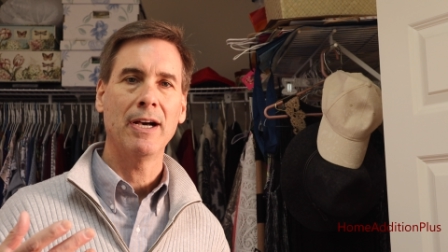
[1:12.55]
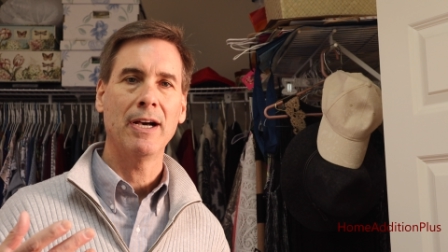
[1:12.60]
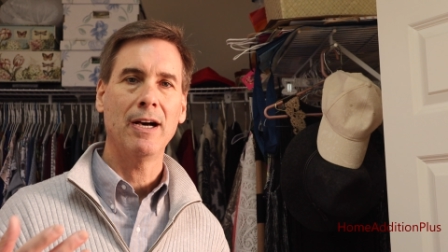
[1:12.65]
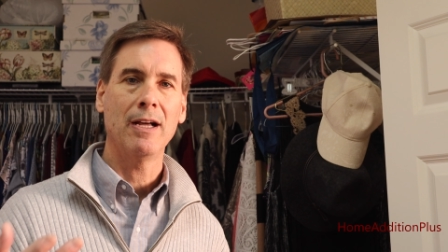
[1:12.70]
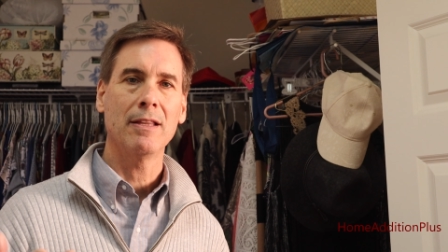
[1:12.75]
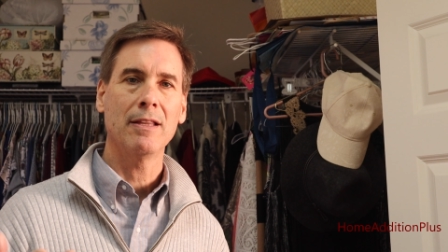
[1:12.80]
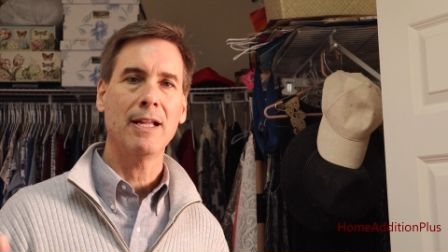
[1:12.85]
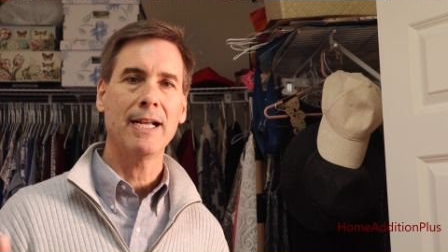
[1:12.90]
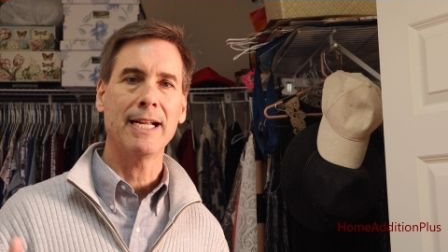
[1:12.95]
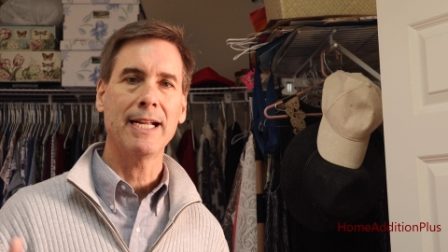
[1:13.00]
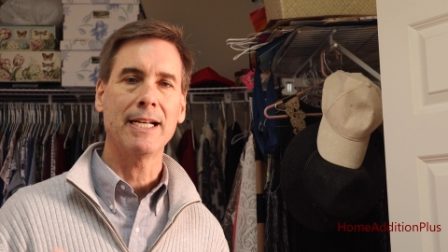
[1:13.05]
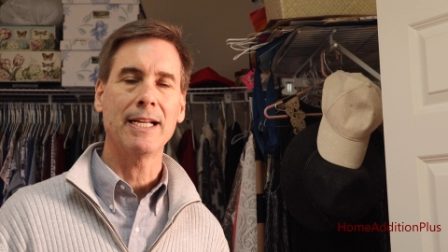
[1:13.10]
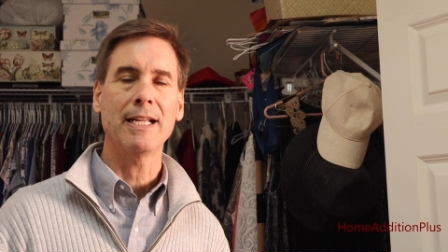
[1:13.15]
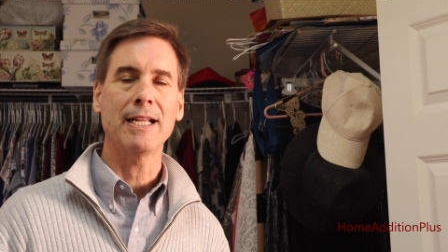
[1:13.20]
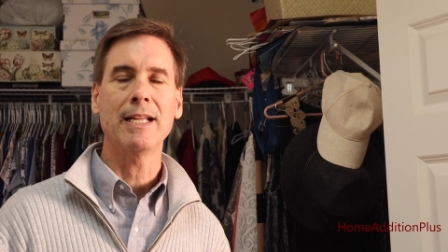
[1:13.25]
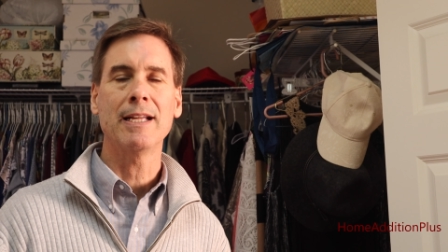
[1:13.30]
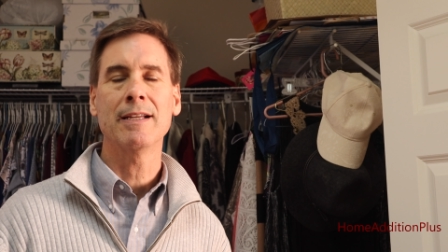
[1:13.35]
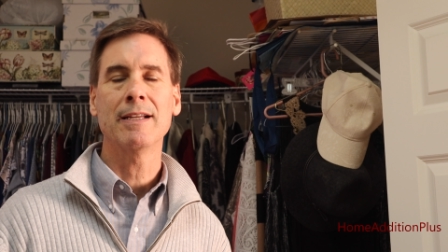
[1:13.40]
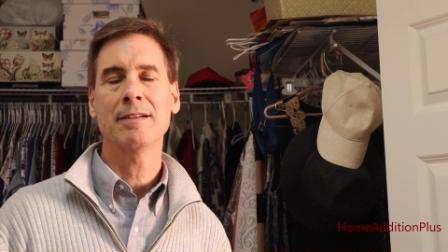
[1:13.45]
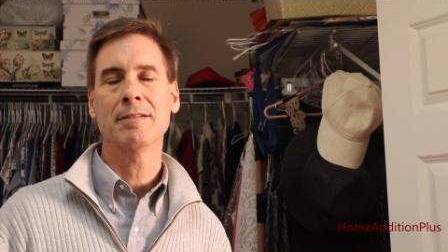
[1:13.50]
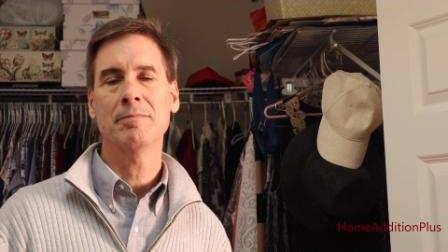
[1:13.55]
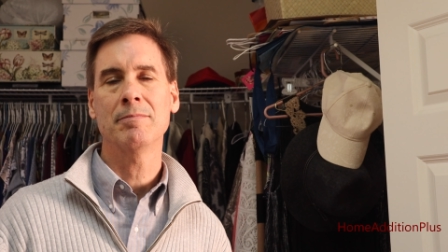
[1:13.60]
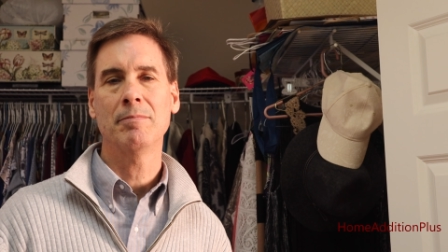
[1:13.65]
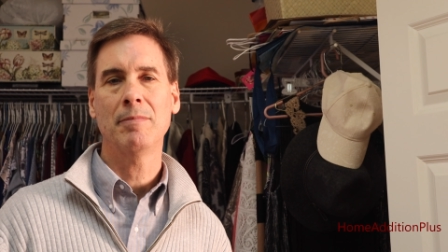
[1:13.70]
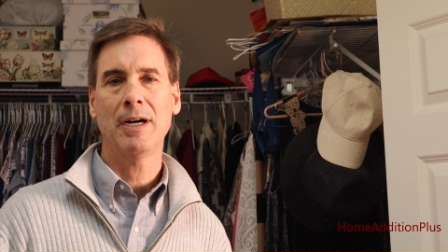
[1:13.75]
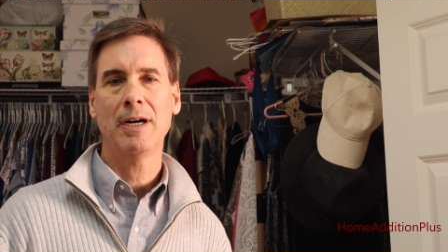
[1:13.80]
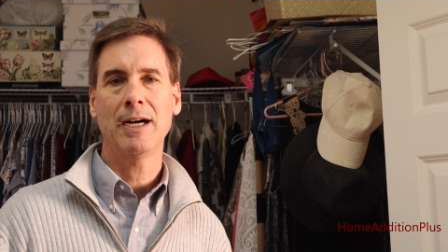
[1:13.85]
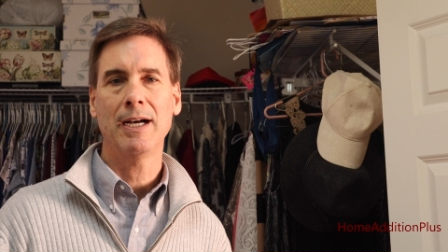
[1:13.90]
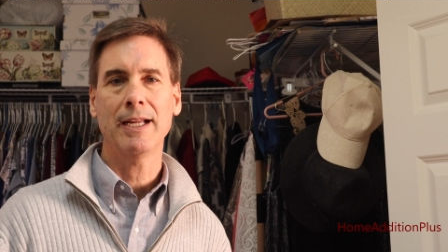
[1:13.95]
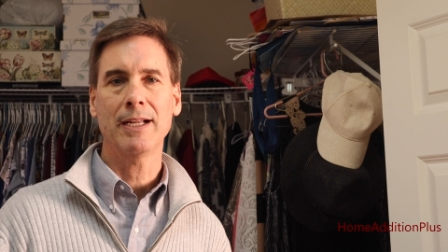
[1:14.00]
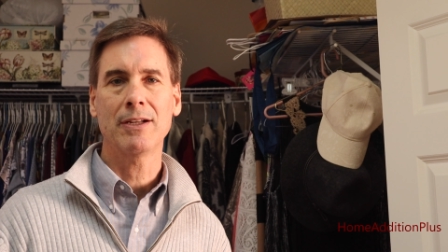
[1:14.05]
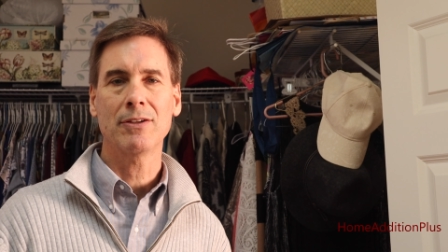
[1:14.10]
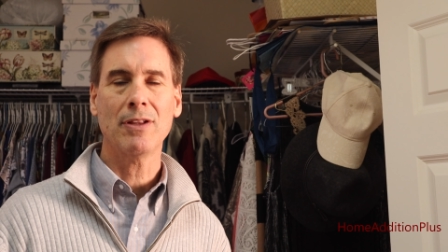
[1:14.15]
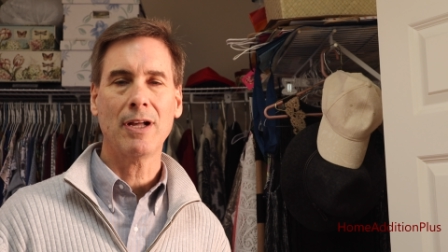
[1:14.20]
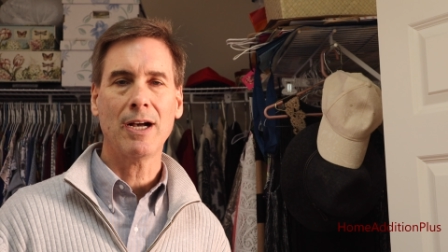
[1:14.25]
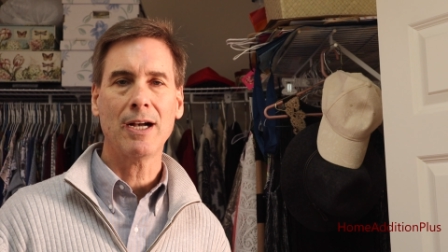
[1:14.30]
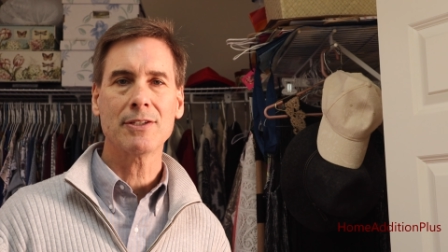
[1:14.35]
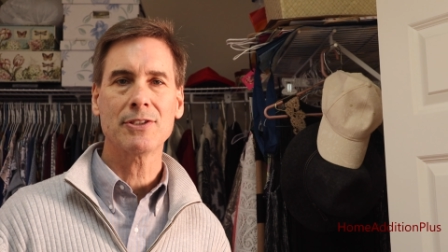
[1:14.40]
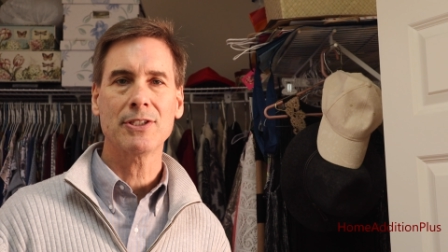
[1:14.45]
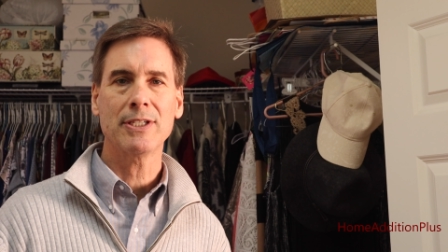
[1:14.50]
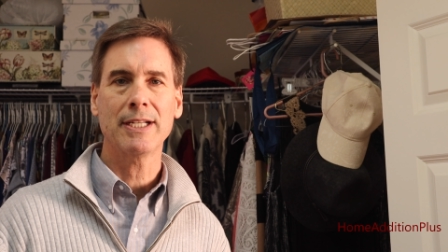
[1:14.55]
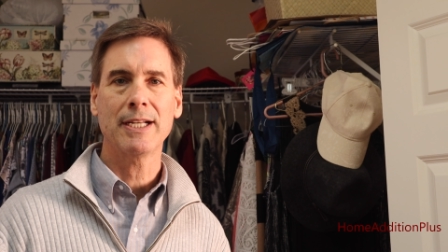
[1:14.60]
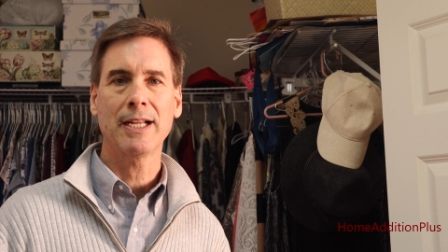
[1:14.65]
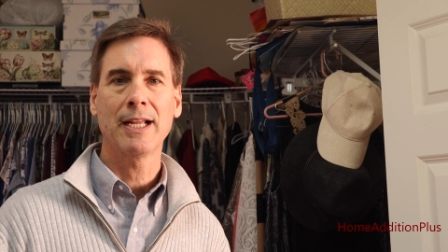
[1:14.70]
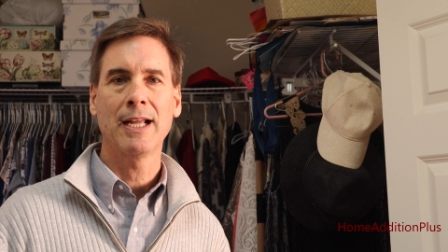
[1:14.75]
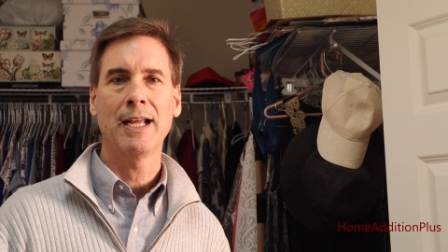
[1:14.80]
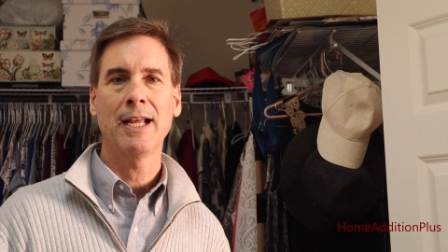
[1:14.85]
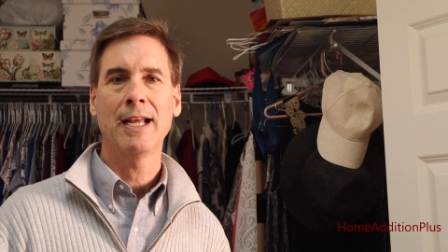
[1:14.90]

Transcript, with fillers: light in my closet,